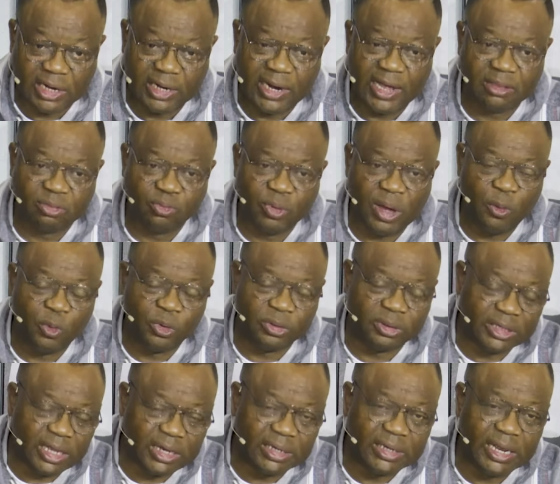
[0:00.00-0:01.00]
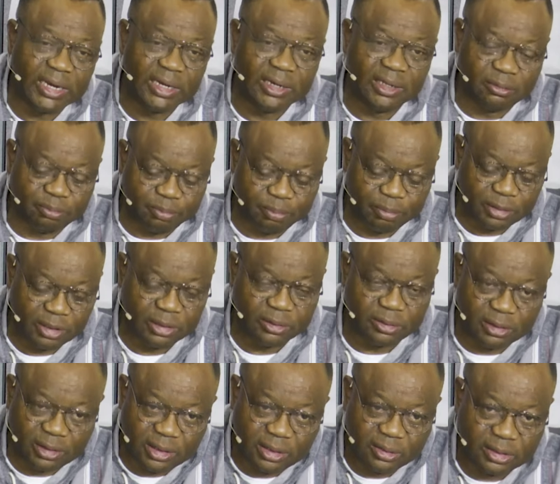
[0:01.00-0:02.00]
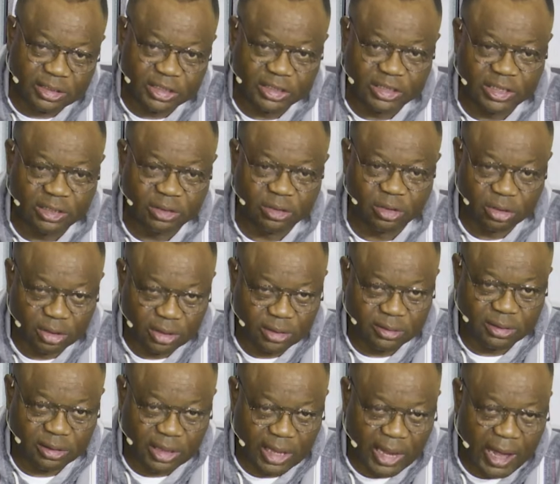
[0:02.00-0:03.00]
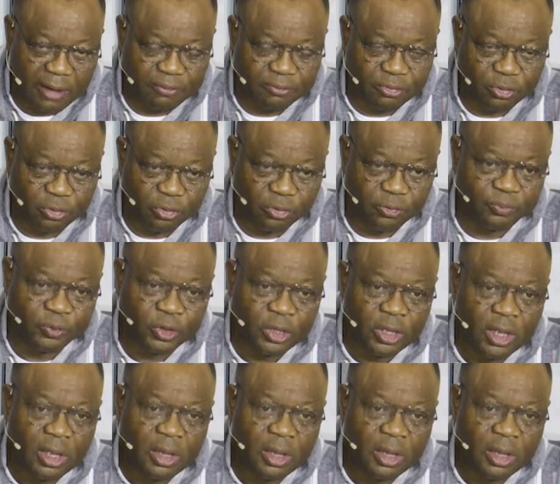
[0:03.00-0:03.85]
And that's why we started this, this, this teaching this afternoon,